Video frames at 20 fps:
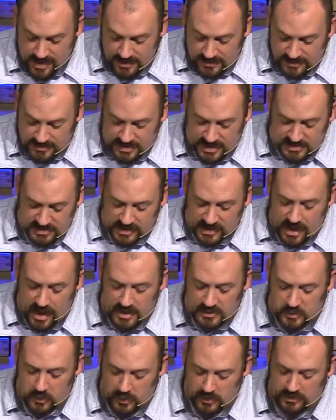It says in
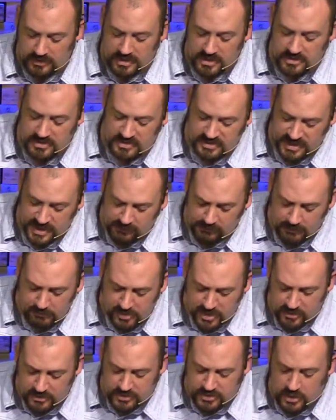God's word, consider it
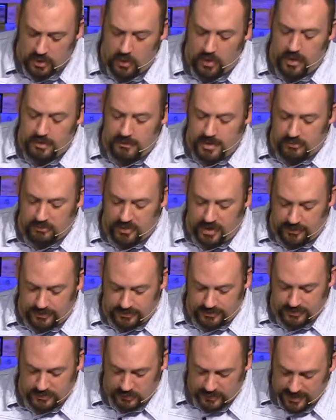pure joy, my
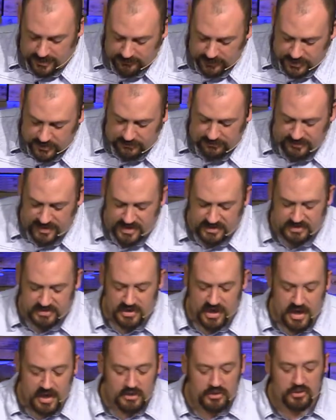brothers, whenever you face
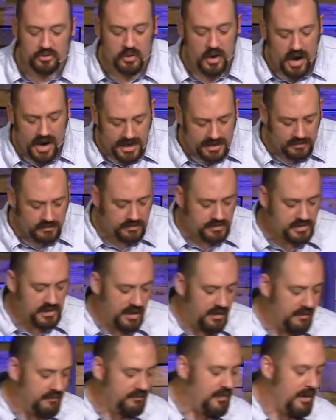trials
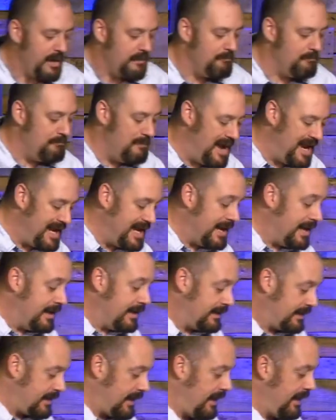of many
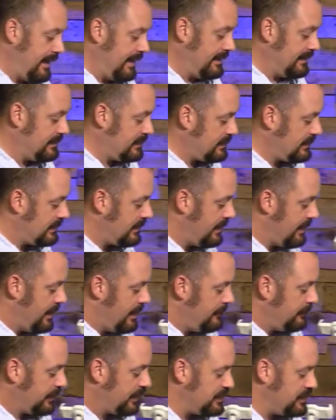kinds,
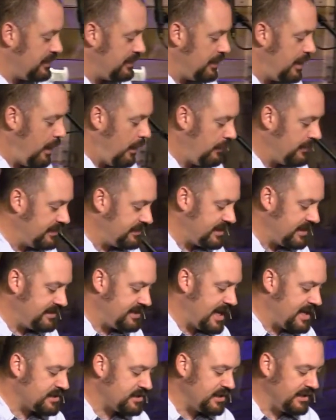because you know that the
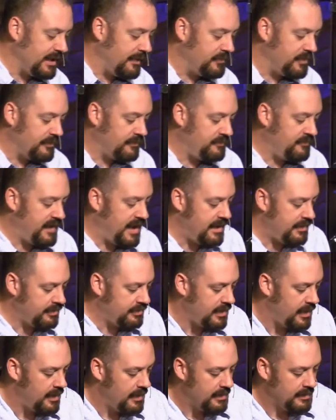testing of your
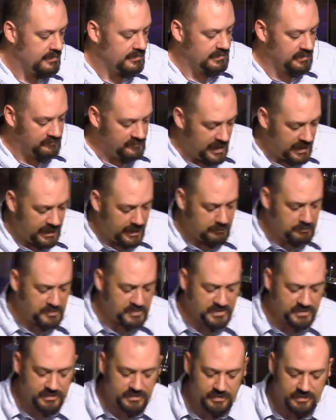faith
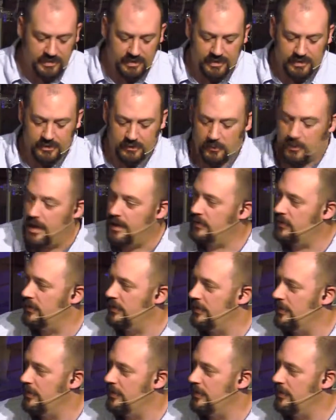develops what?